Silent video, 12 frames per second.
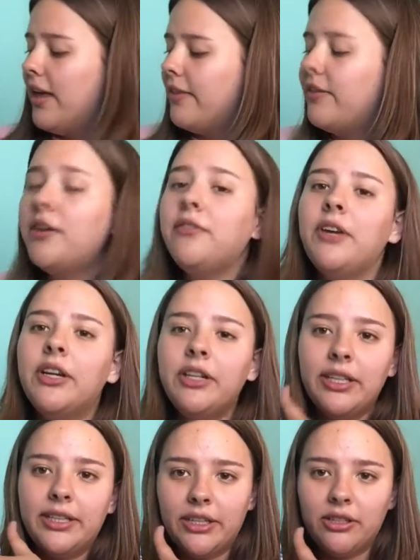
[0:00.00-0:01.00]
they're
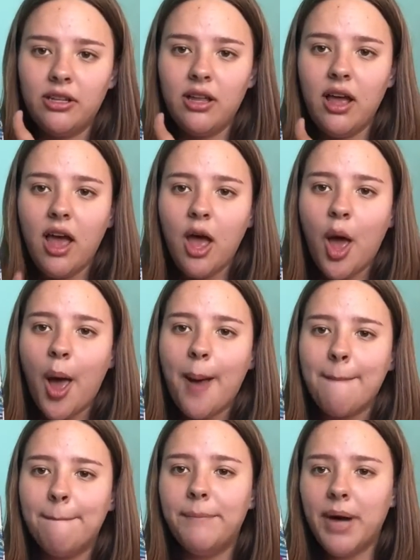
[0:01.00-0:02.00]
very little,
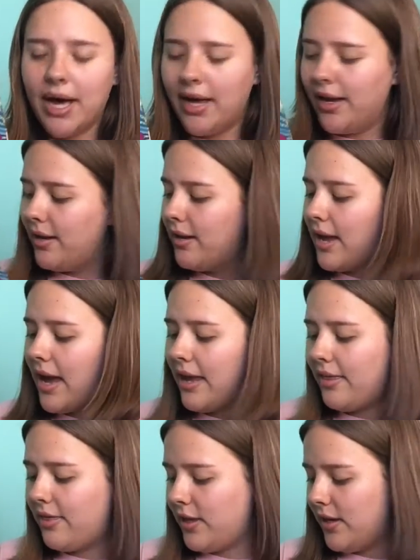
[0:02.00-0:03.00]
but I
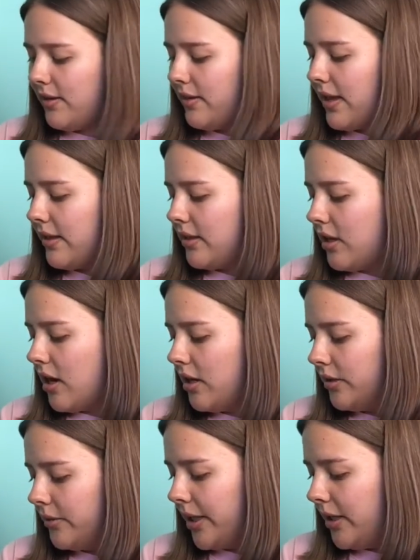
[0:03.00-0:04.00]
think that the
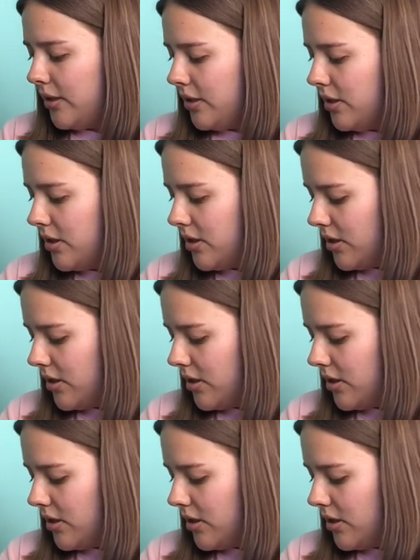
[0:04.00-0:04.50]
color range